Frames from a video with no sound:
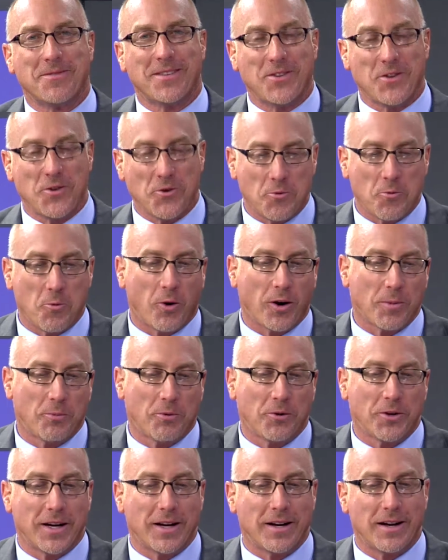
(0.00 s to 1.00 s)
you want to
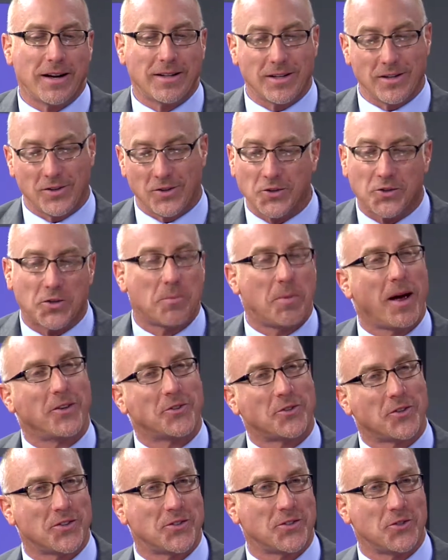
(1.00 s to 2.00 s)
put it, it just
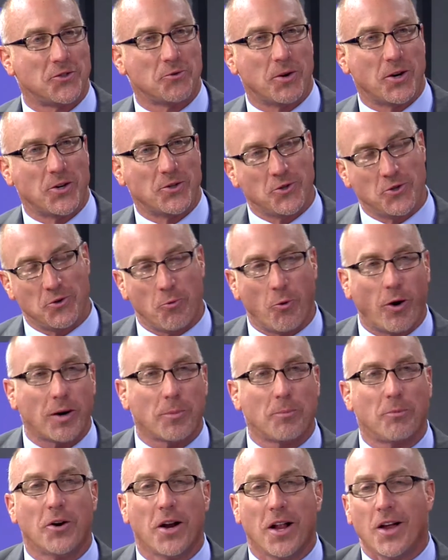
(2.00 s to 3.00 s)
depends on the situation. You want to
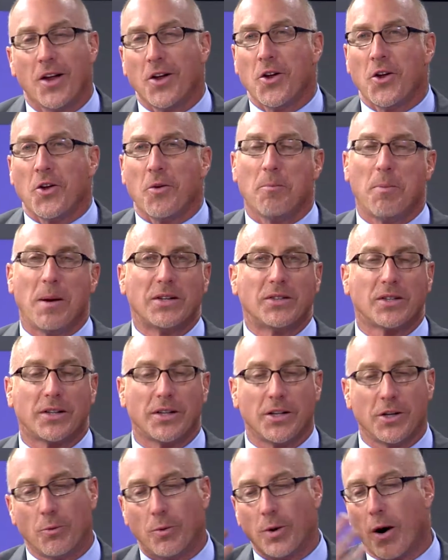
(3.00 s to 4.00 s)
put,
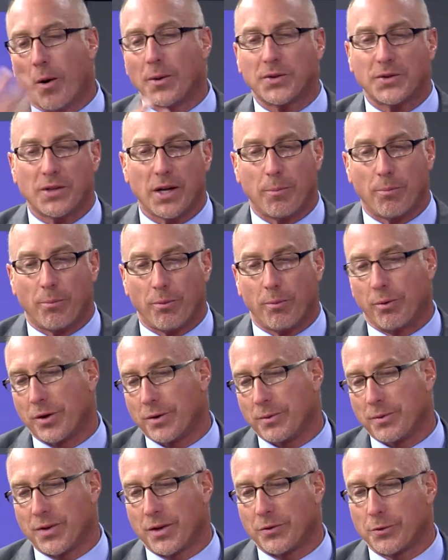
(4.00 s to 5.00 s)
basically, we always say
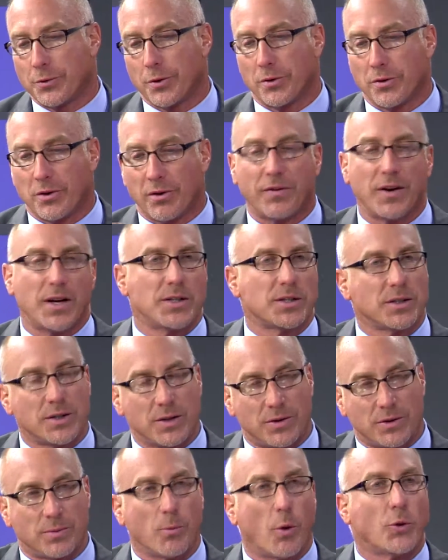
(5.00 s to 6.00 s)
put sunscreen on your face because
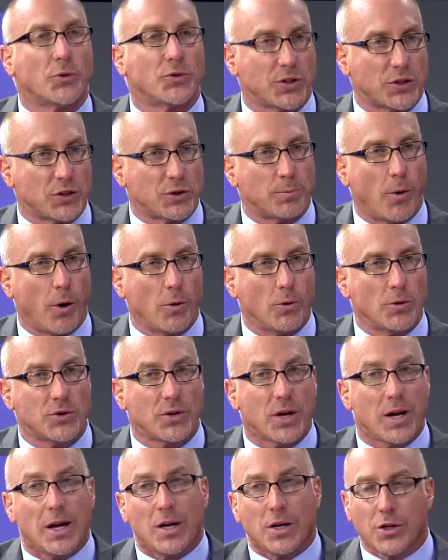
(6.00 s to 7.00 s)
it's most exposed.
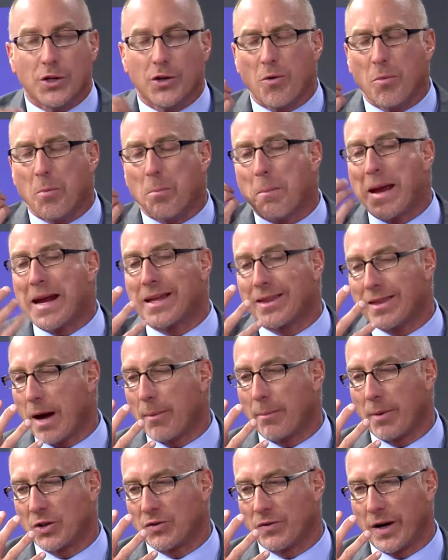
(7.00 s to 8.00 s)
You don't make that
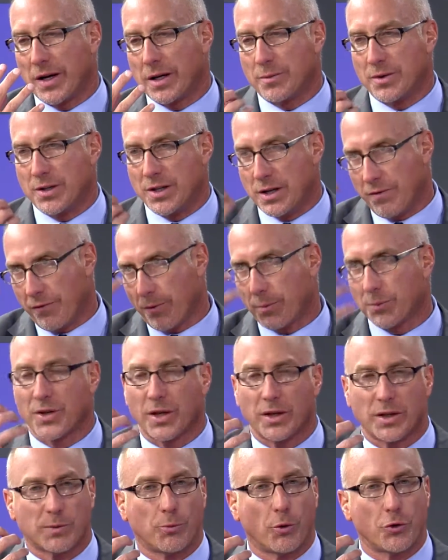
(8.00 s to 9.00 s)
much vitamin D from
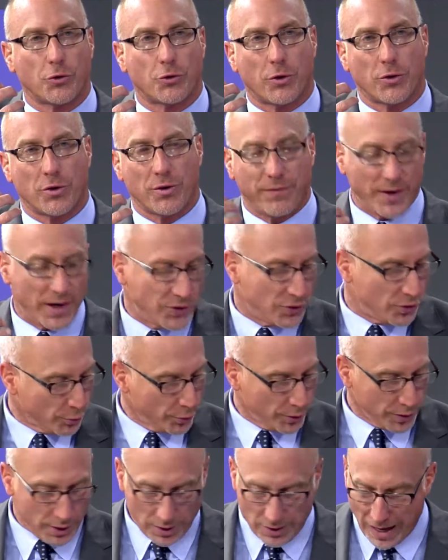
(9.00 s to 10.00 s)
sun exposure on your face. You
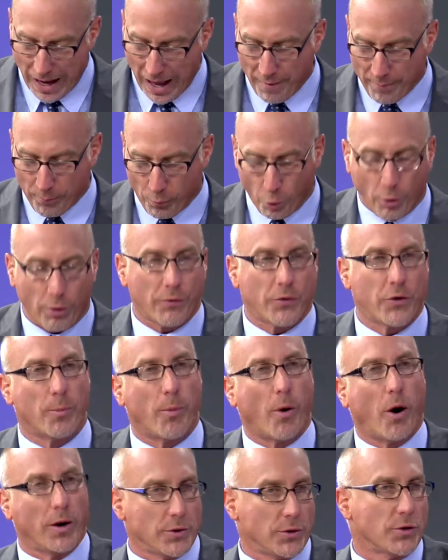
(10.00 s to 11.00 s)
really need to have more of your
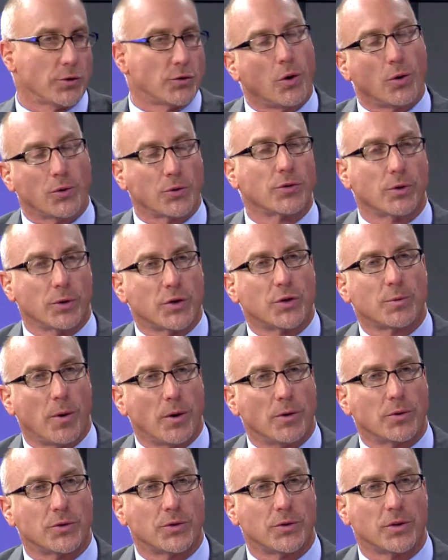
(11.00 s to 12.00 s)
body or torso
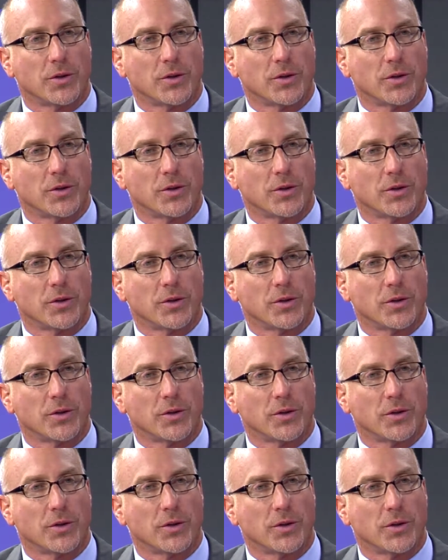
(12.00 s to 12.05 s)
exposed.